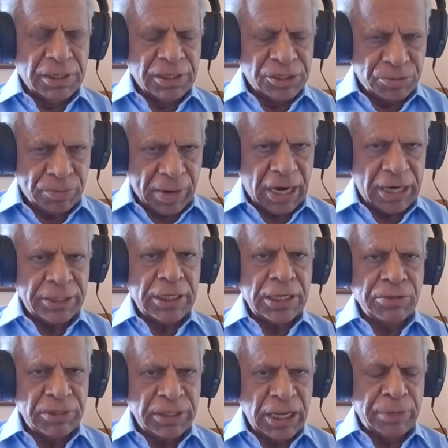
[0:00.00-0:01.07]
Smart
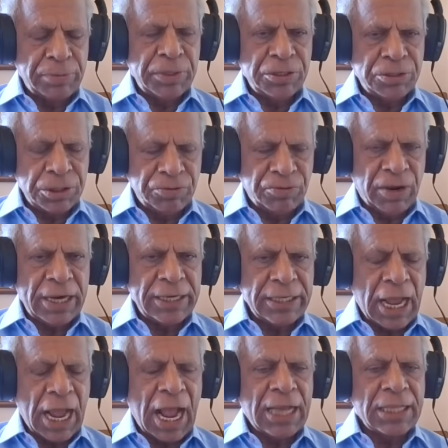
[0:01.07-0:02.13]
thing would have been to invite
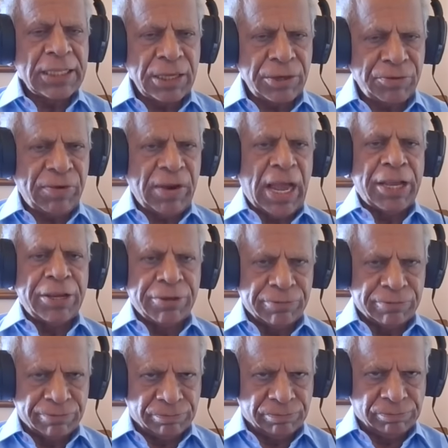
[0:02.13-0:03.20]
the other
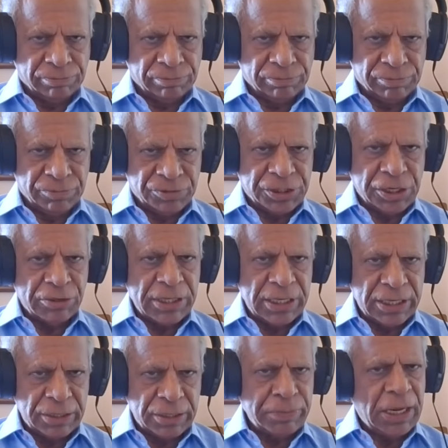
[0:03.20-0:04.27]
five.
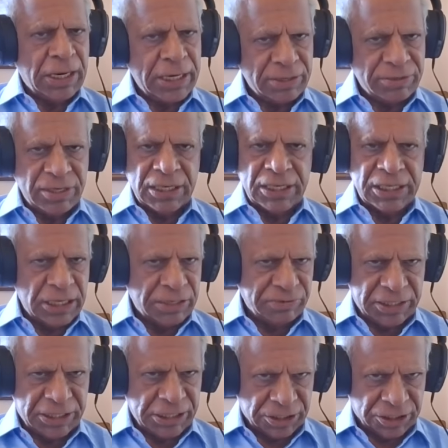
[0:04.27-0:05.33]
Saudi Arabia doesn't need
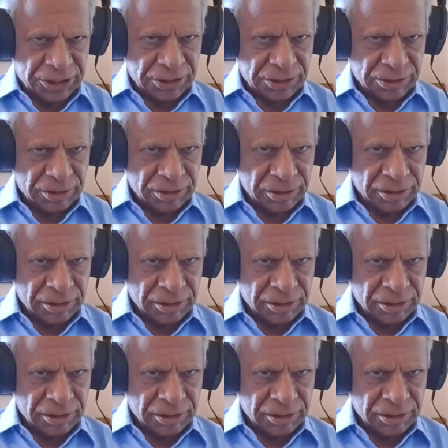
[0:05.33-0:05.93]
invitation.